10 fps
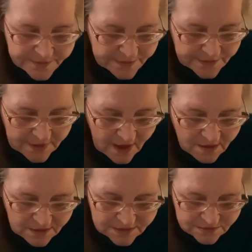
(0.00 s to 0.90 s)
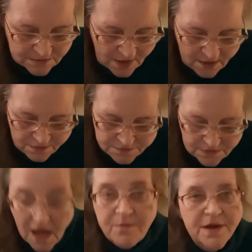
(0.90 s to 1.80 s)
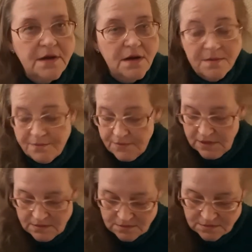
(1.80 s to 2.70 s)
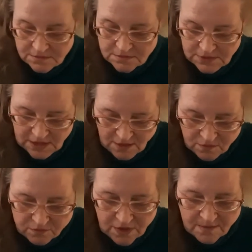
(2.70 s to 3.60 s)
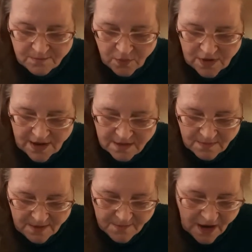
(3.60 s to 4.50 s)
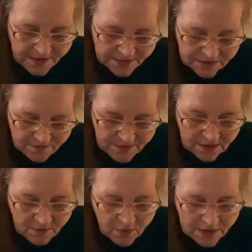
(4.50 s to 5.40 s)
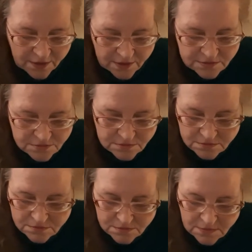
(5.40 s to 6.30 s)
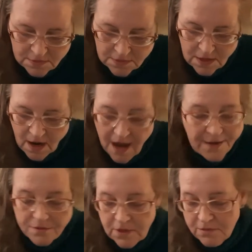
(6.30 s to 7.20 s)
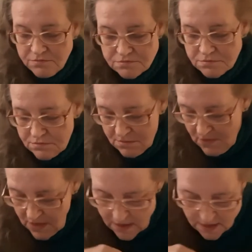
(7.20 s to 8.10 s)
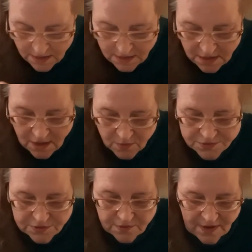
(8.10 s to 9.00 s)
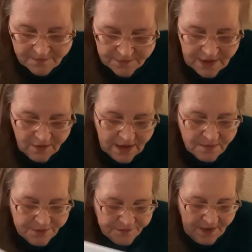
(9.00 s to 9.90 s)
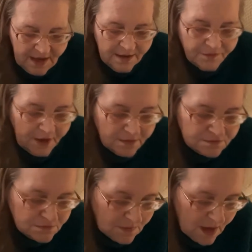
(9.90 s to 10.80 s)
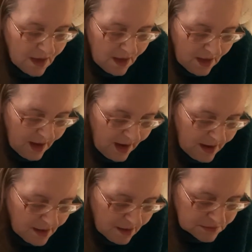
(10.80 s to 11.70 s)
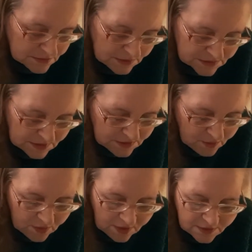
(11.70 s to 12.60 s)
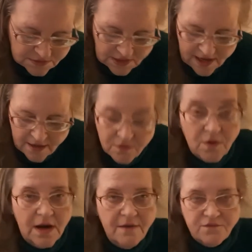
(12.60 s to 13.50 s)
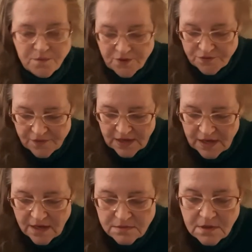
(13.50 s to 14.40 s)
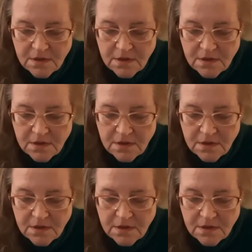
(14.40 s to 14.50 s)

Uh, I've I'll I'll pick it up and you know when I'm bored out of my mind in the middle of winter and I don't know. Oops, crap! Now I got to put that in there. Hang on, because I don't want to lose that. I want to have to print that again.